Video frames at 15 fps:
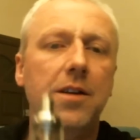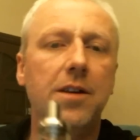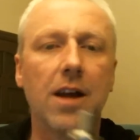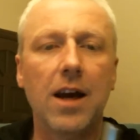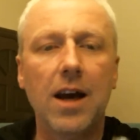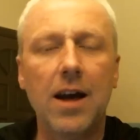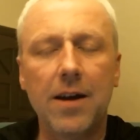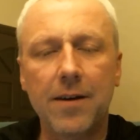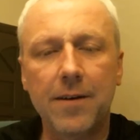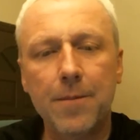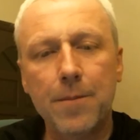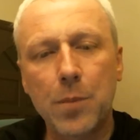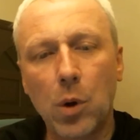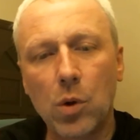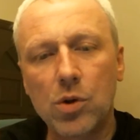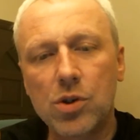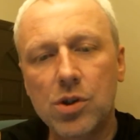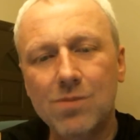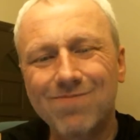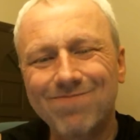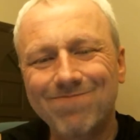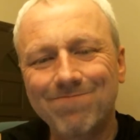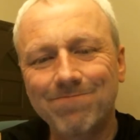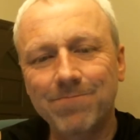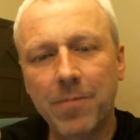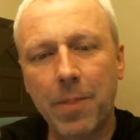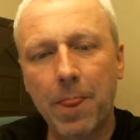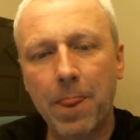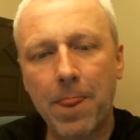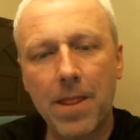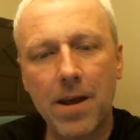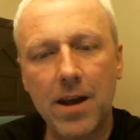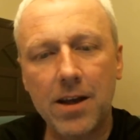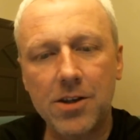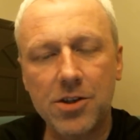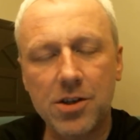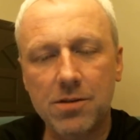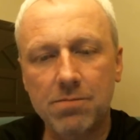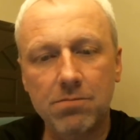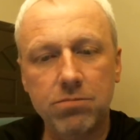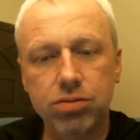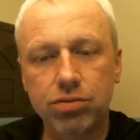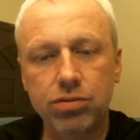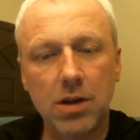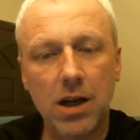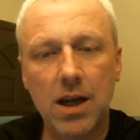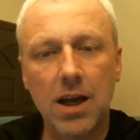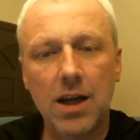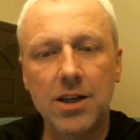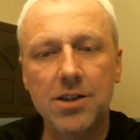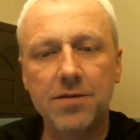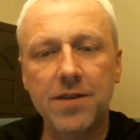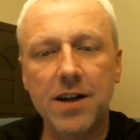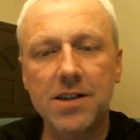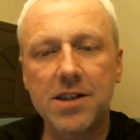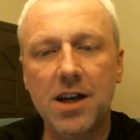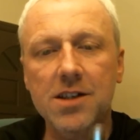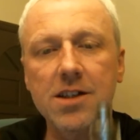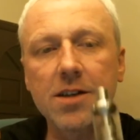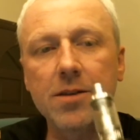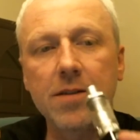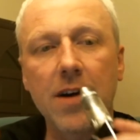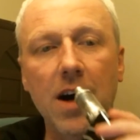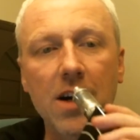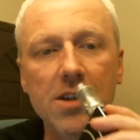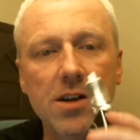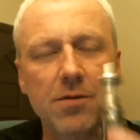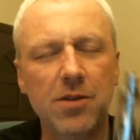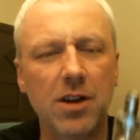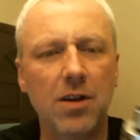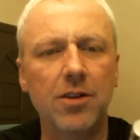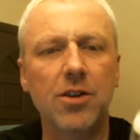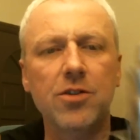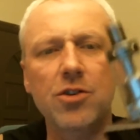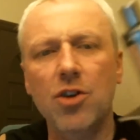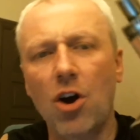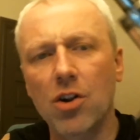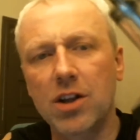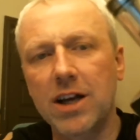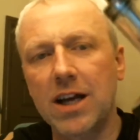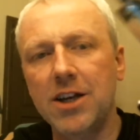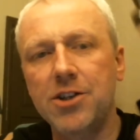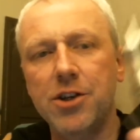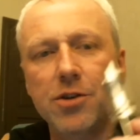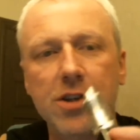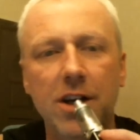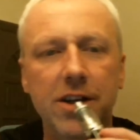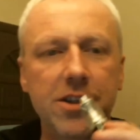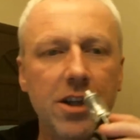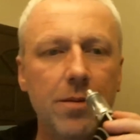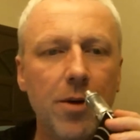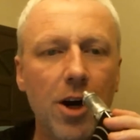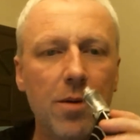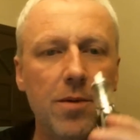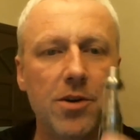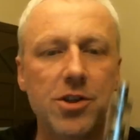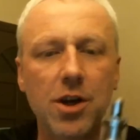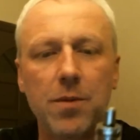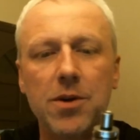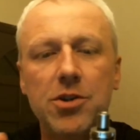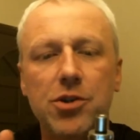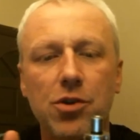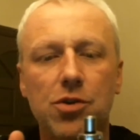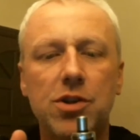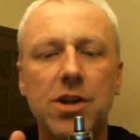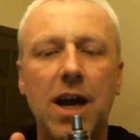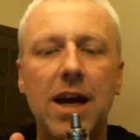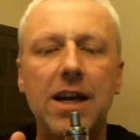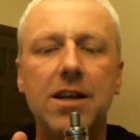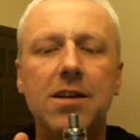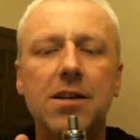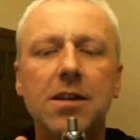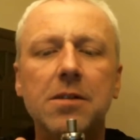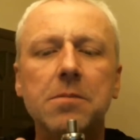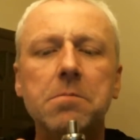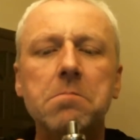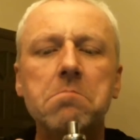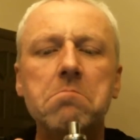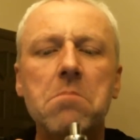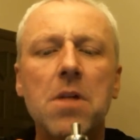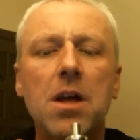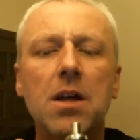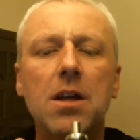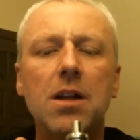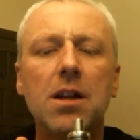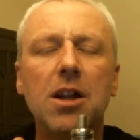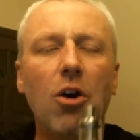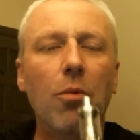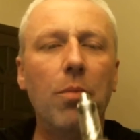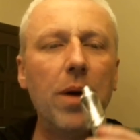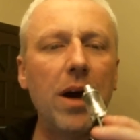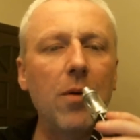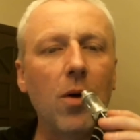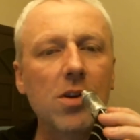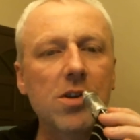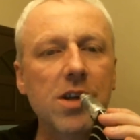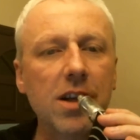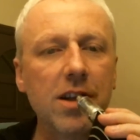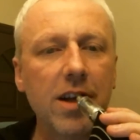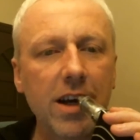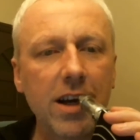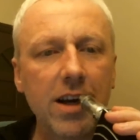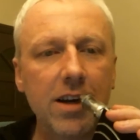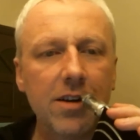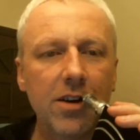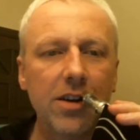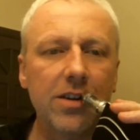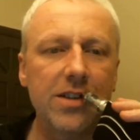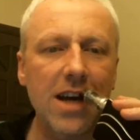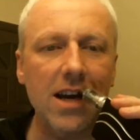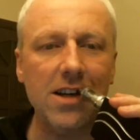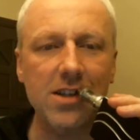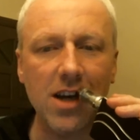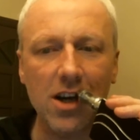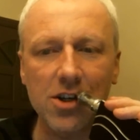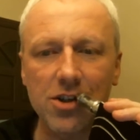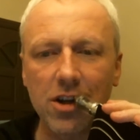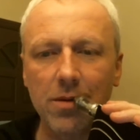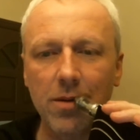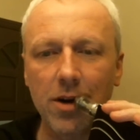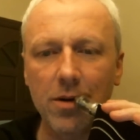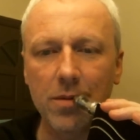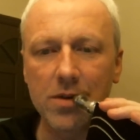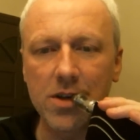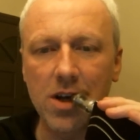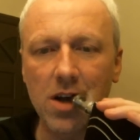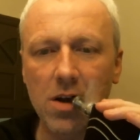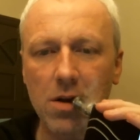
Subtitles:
there, but it's a fantastic device. There's all the energy in it at the moment, so it's just getting a little bit what's in the deck section at the moment.